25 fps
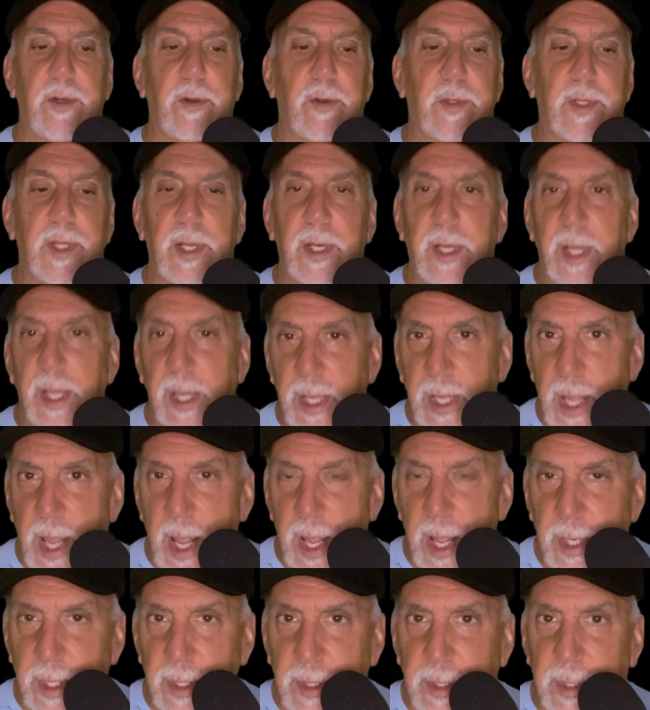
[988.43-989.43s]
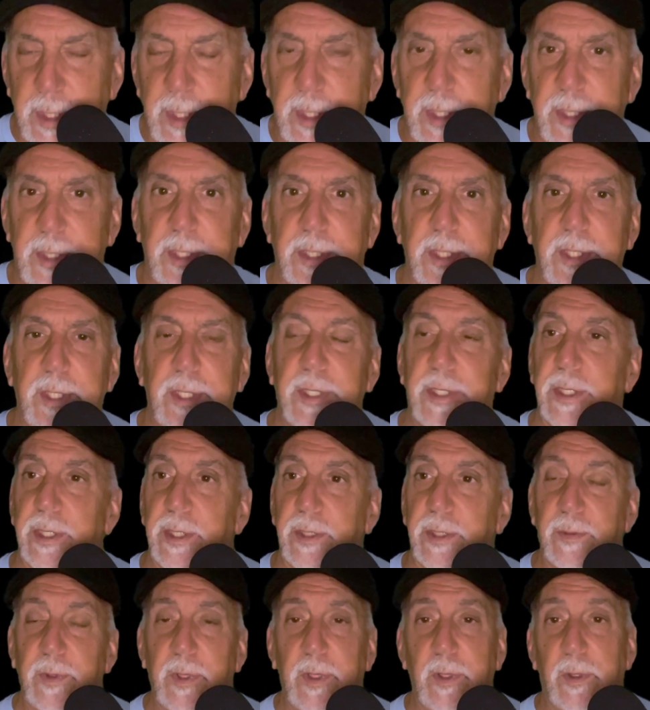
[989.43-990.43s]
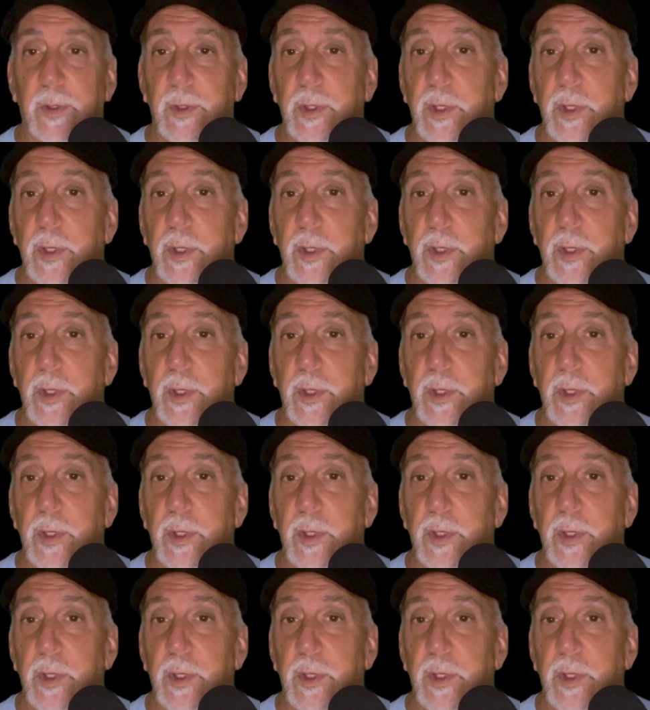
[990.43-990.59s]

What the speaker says: that AA teaches, and,